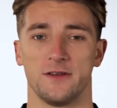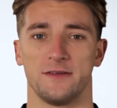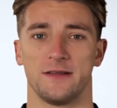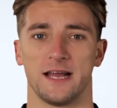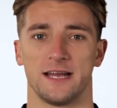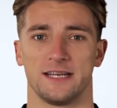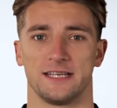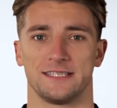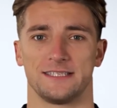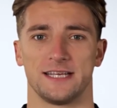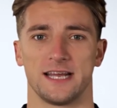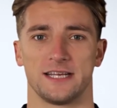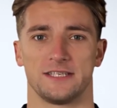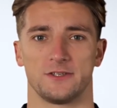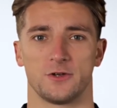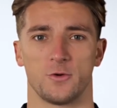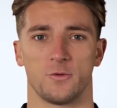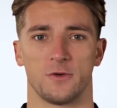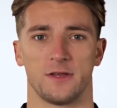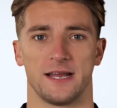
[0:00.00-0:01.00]
that
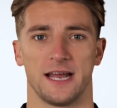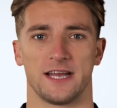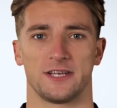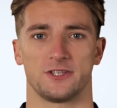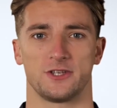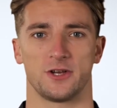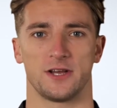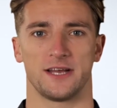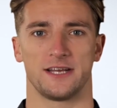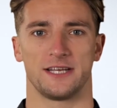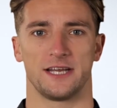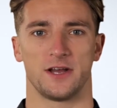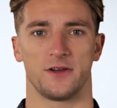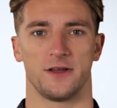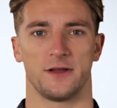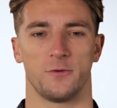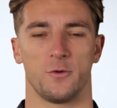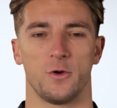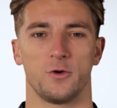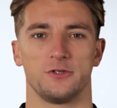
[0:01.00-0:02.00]
contains all the naturally
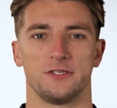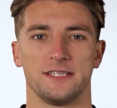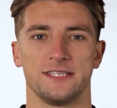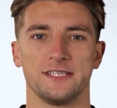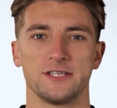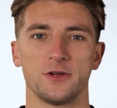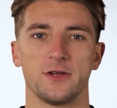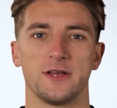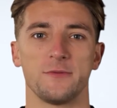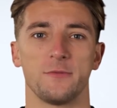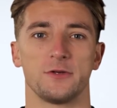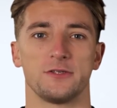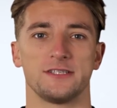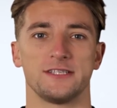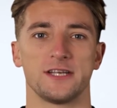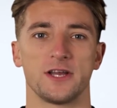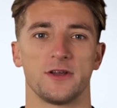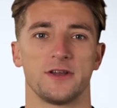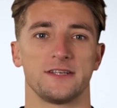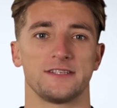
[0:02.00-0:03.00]
occurring water-soluble
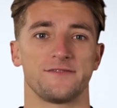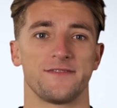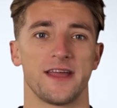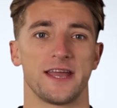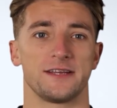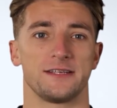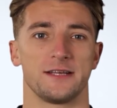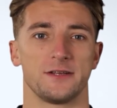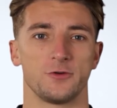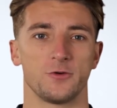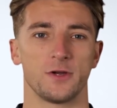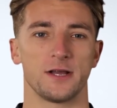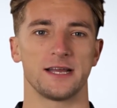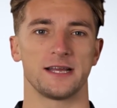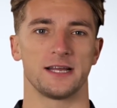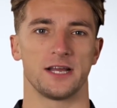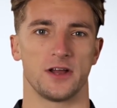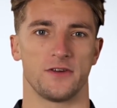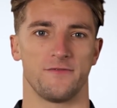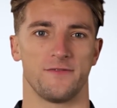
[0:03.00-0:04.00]
solids found in green
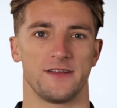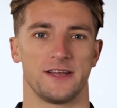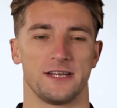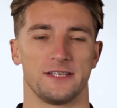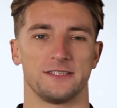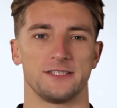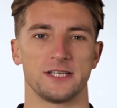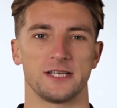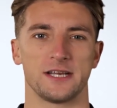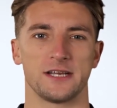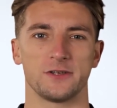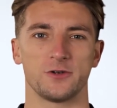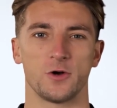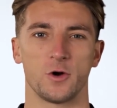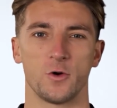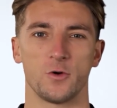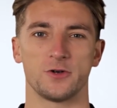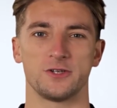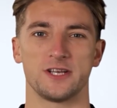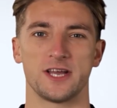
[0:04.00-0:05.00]
coffee including
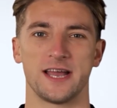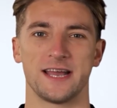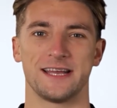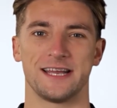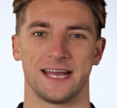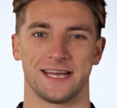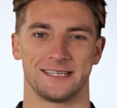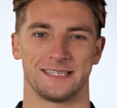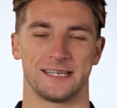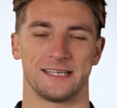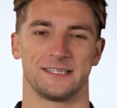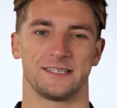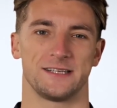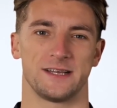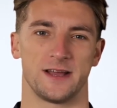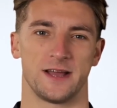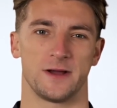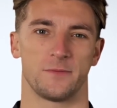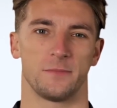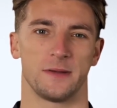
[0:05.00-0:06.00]
chlorogenic acids,
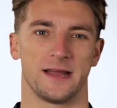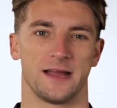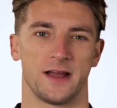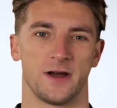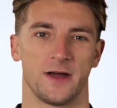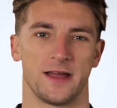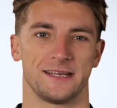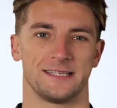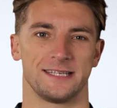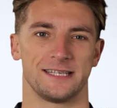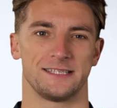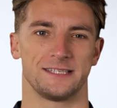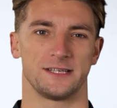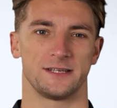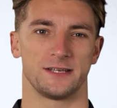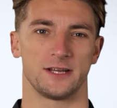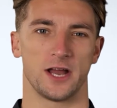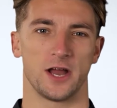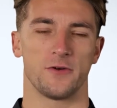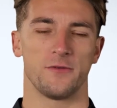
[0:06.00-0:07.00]
amino acids
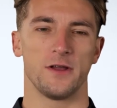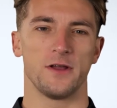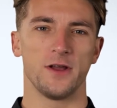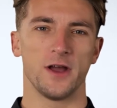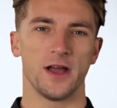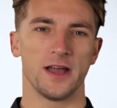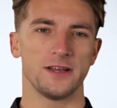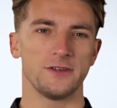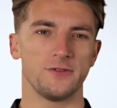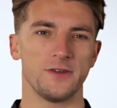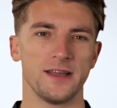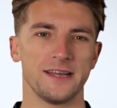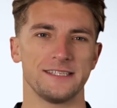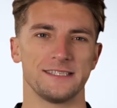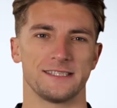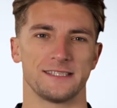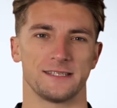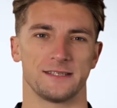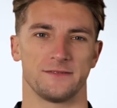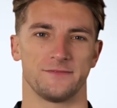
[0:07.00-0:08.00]
and
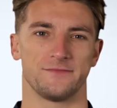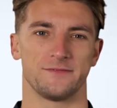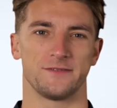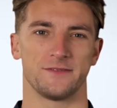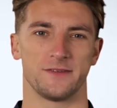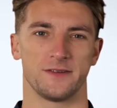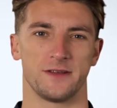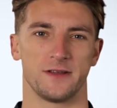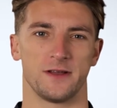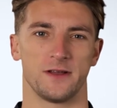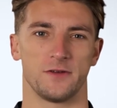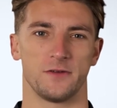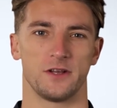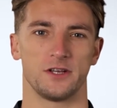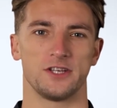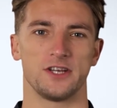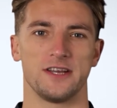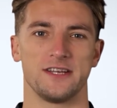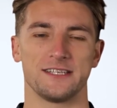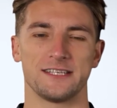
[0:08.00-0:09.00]
carbohydrates. The
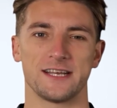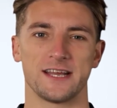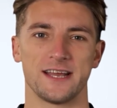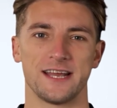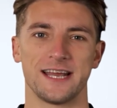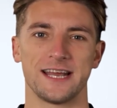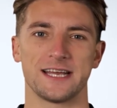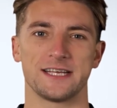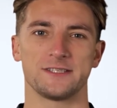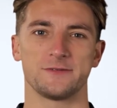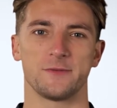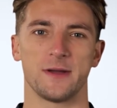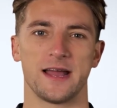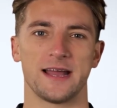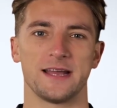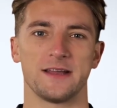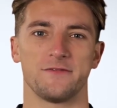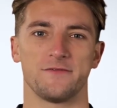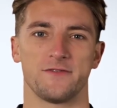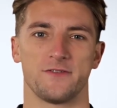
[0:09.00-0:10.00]
GCE is
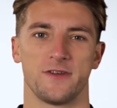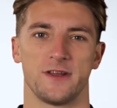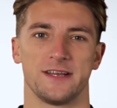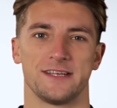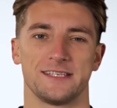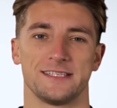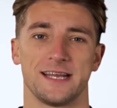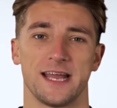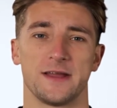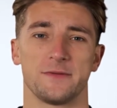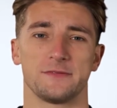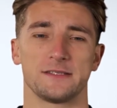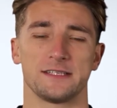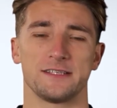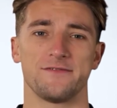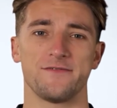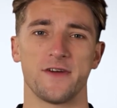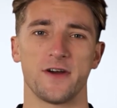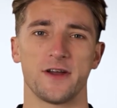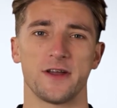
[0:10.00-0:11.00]
made in 3 steps
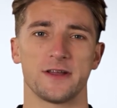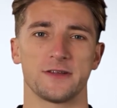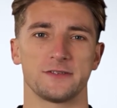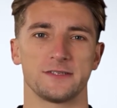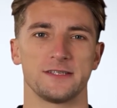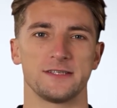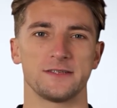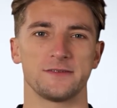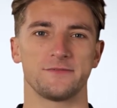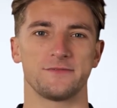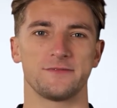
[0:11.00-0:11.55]
as follows.